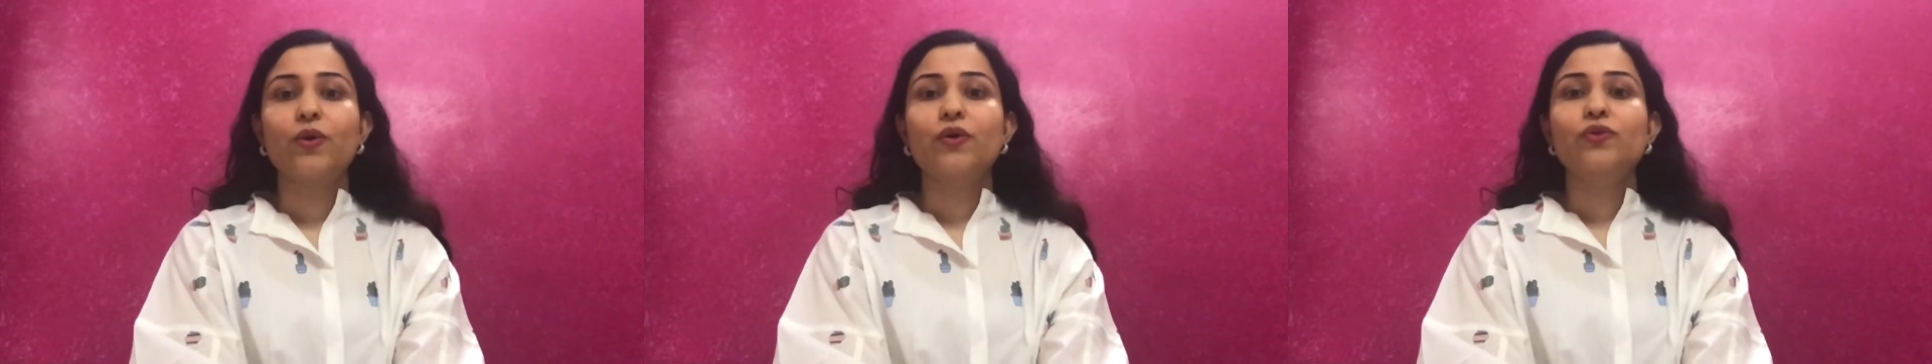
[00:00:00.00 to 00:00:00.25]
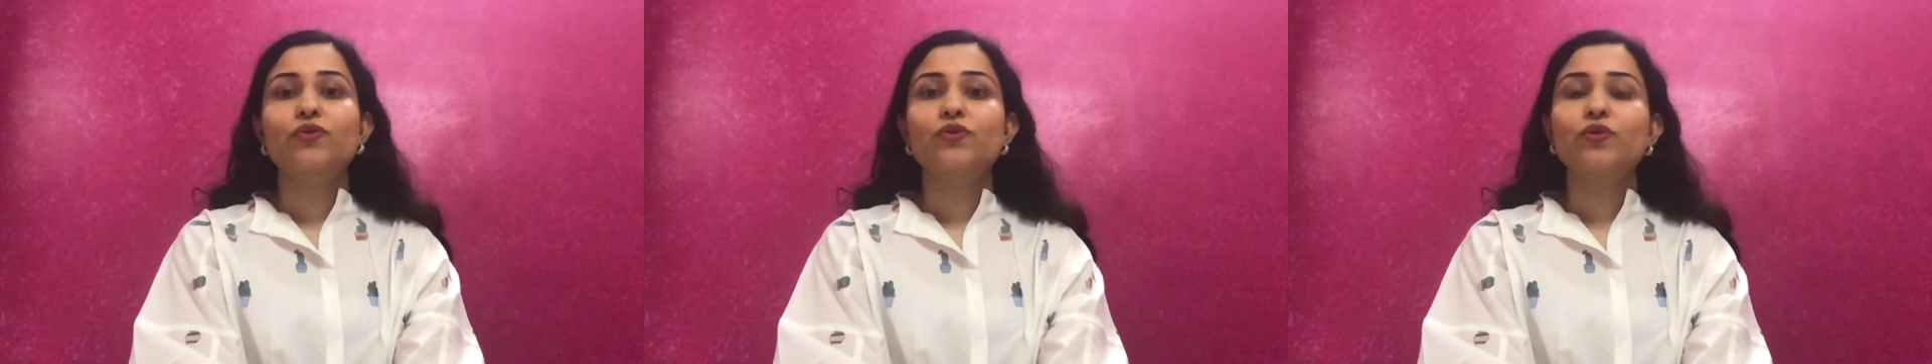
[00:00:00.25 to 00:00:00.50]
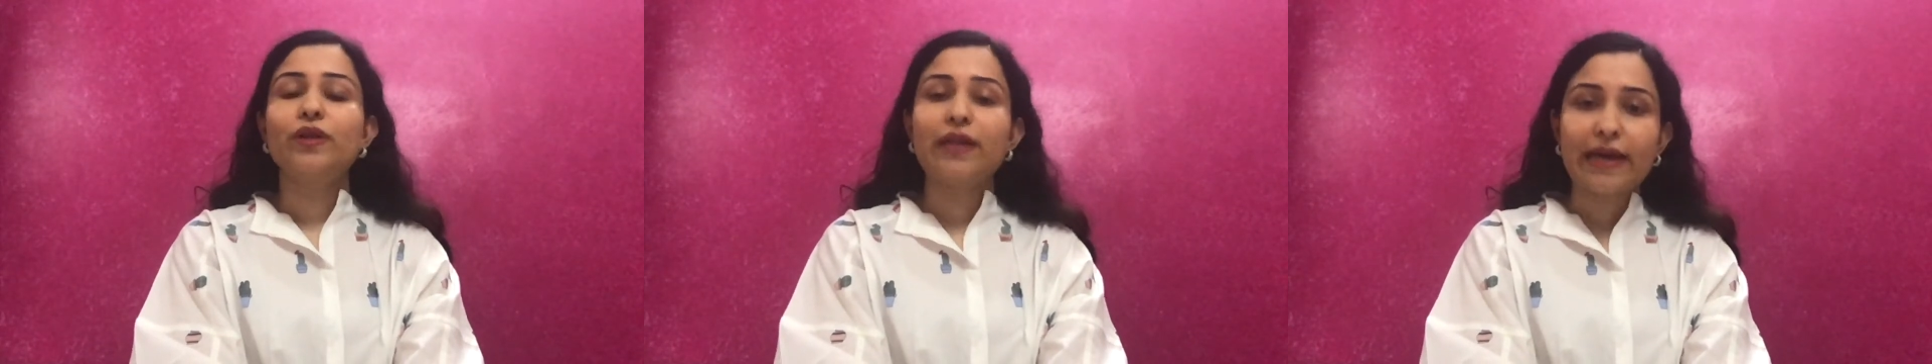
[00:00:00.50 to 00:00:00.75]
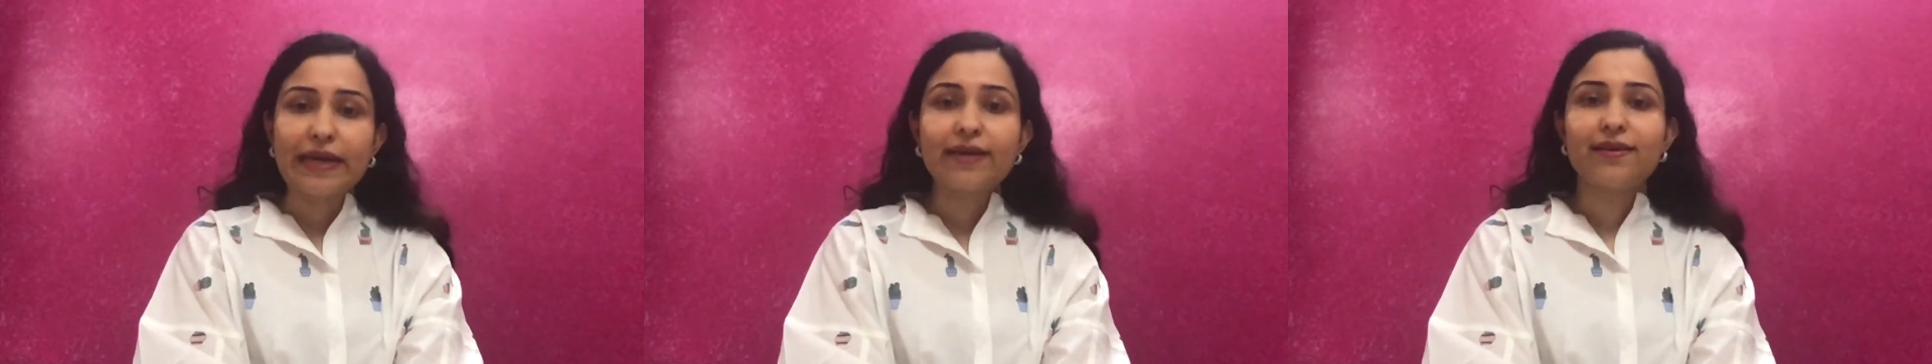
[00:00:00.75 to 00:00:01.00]
So
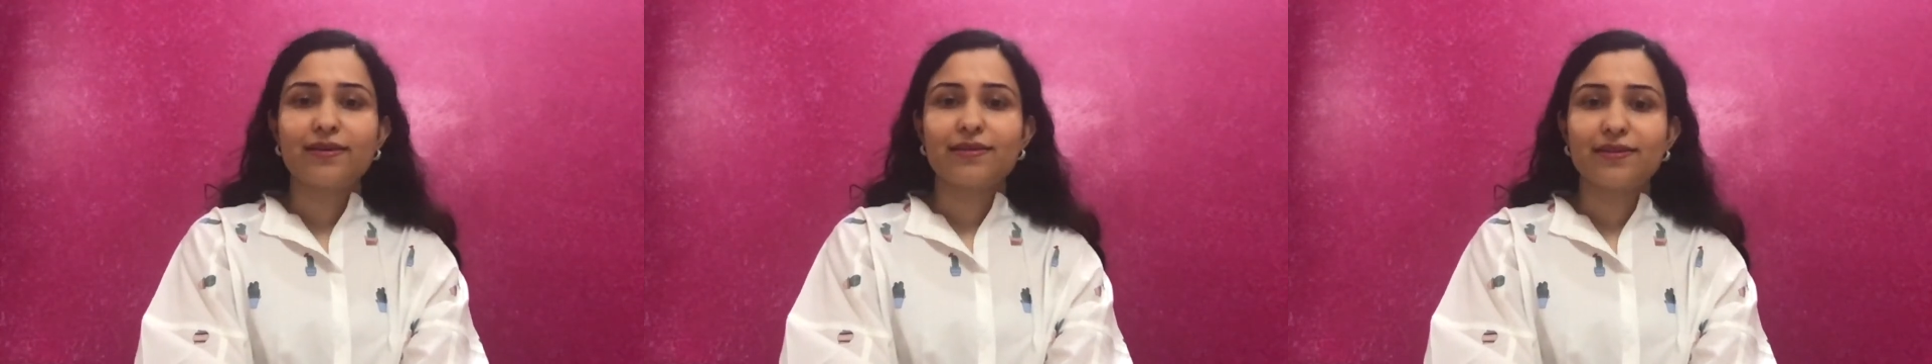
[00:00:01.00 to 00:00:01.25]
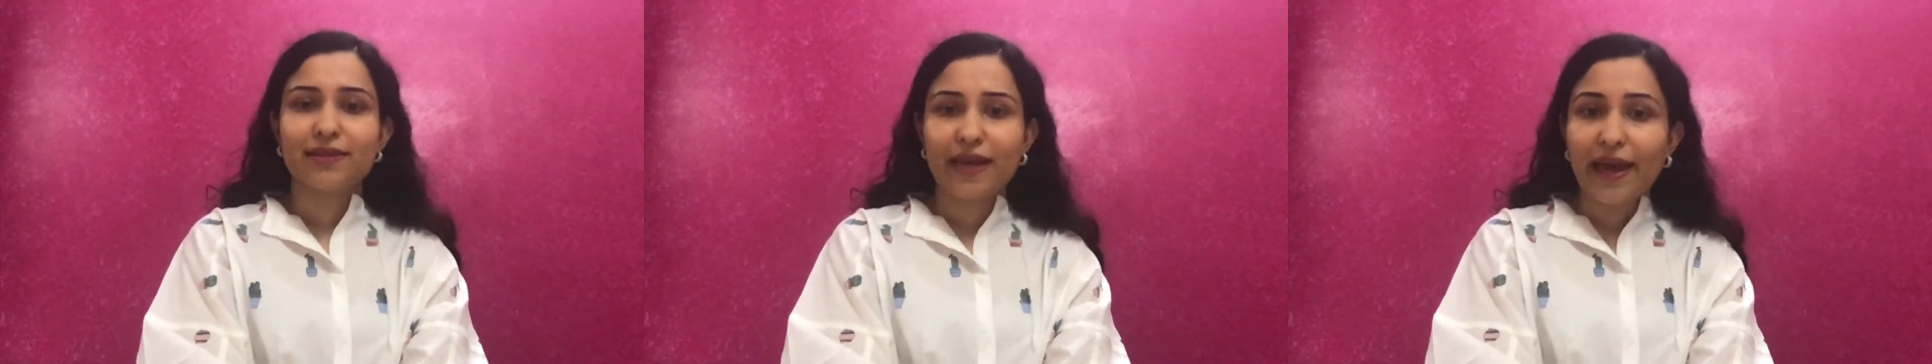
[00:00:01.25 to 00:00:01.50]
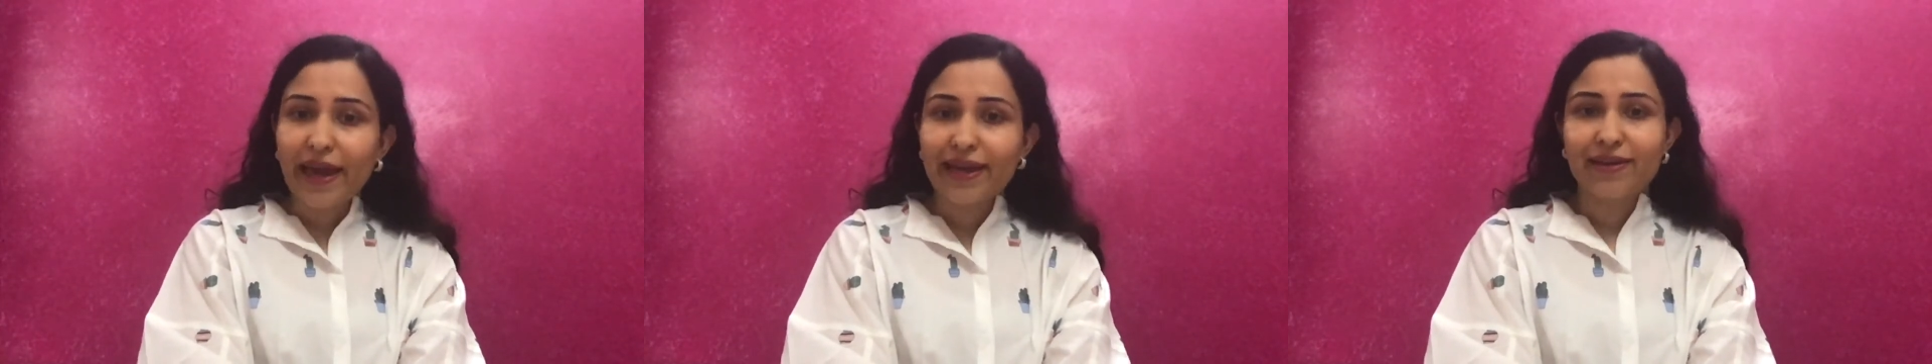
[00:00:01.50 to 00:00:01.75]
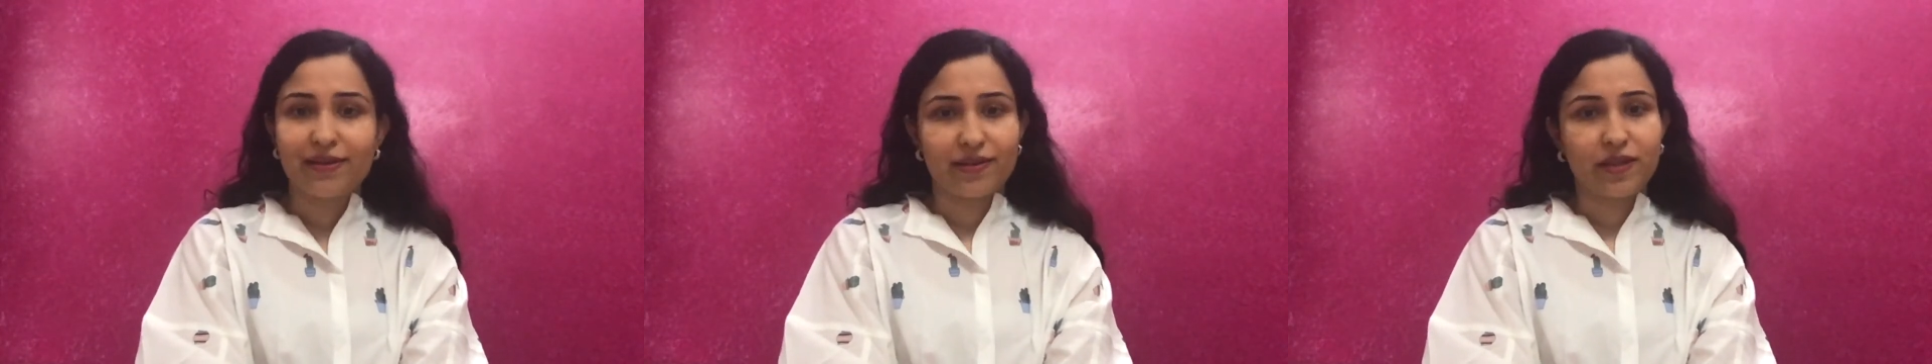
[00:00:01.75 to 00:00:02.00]
like the
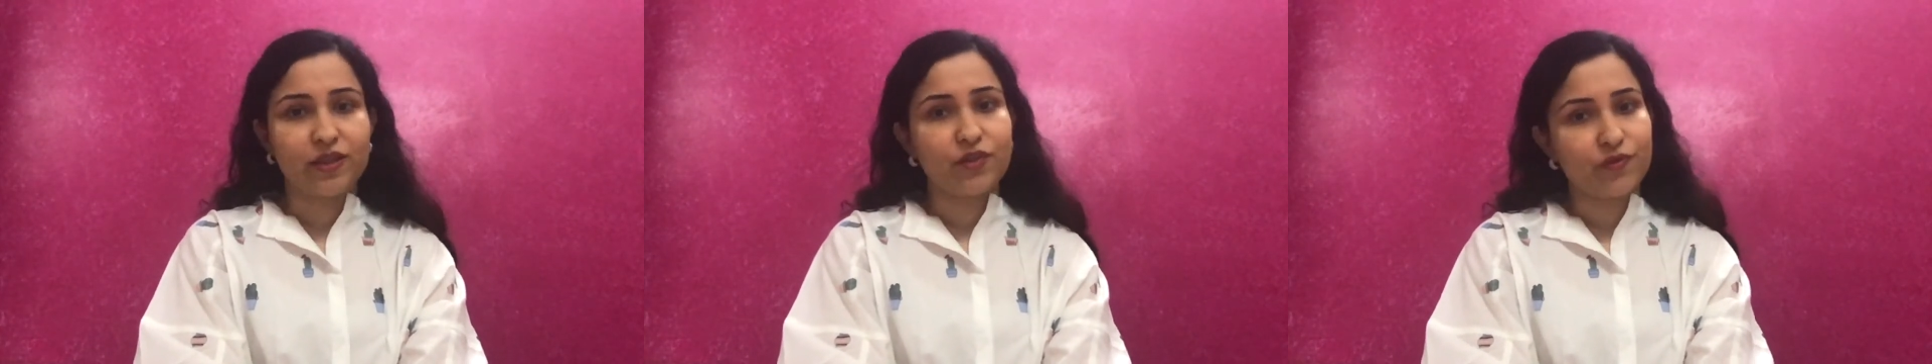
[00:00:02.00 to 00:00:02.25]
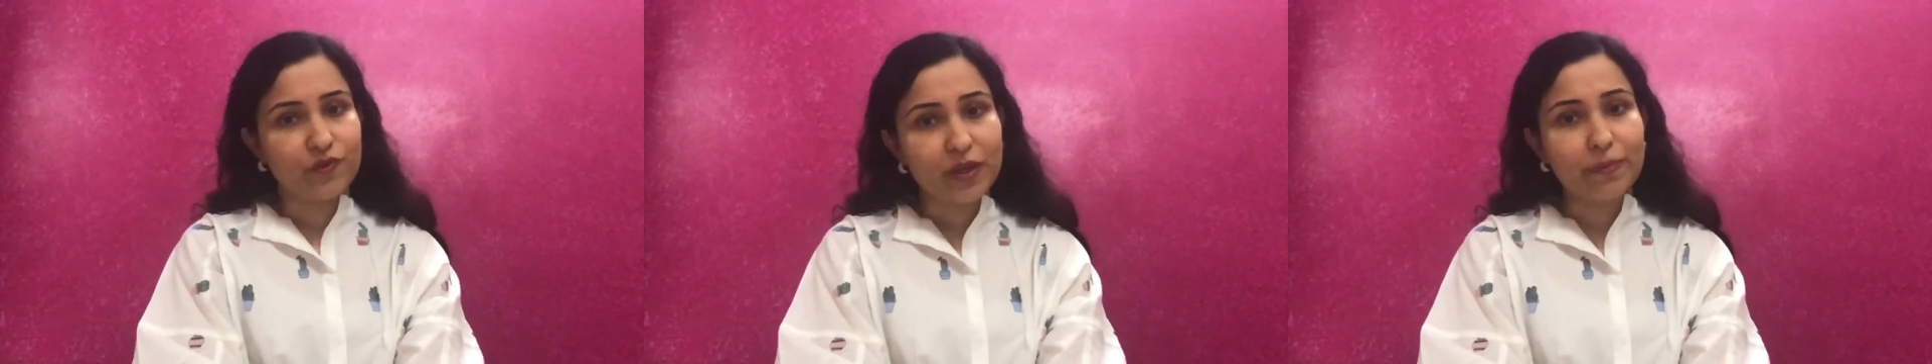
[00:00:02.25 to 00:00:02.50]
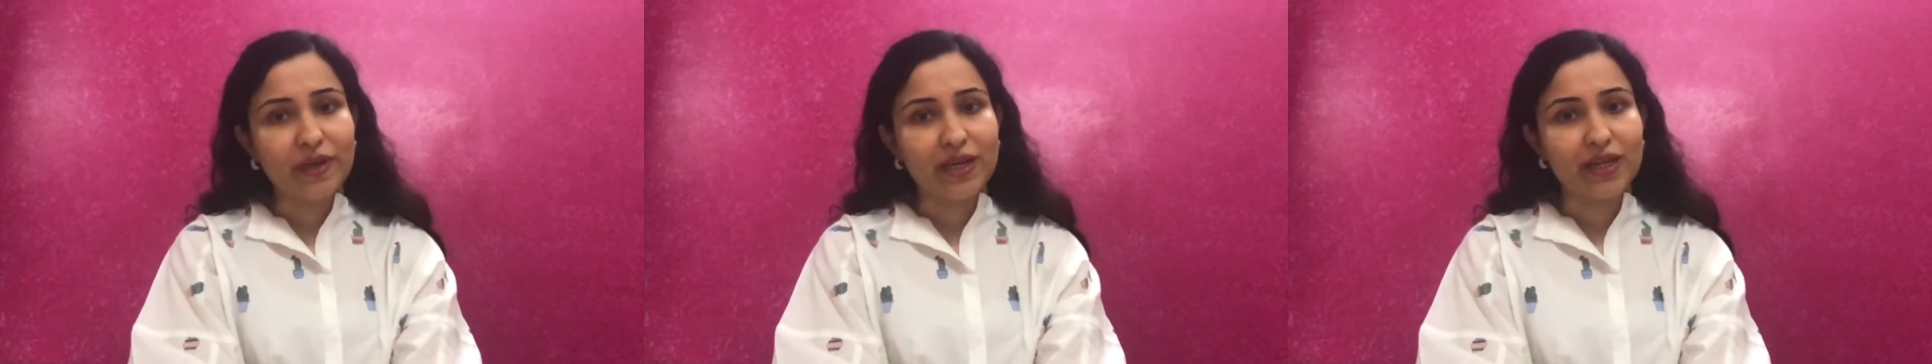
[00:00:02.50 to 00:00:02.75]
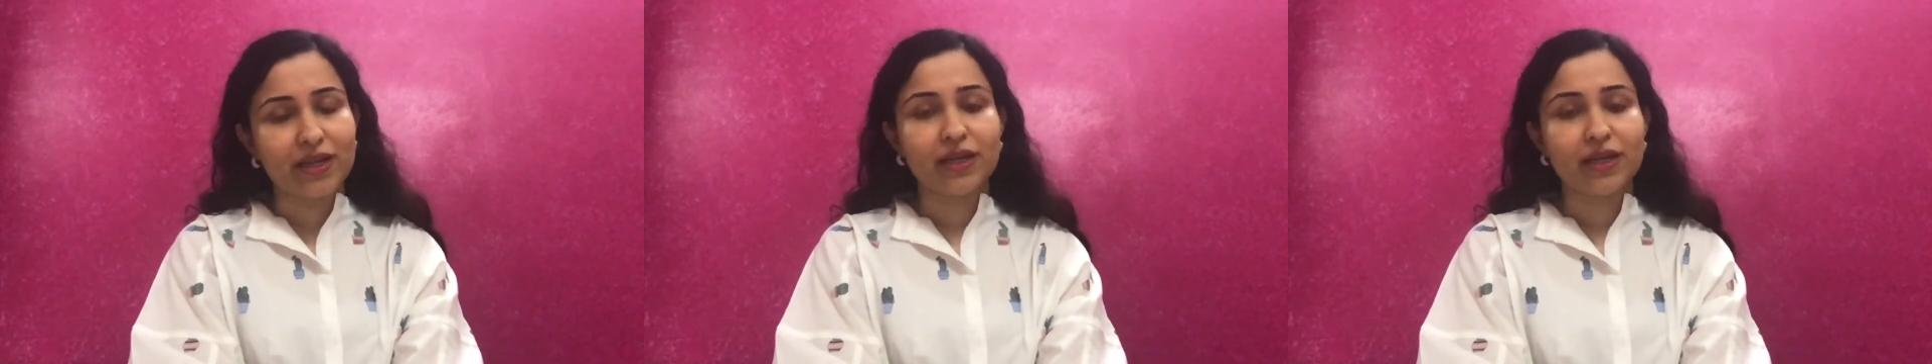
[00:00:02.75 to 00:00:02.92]
egg in the female,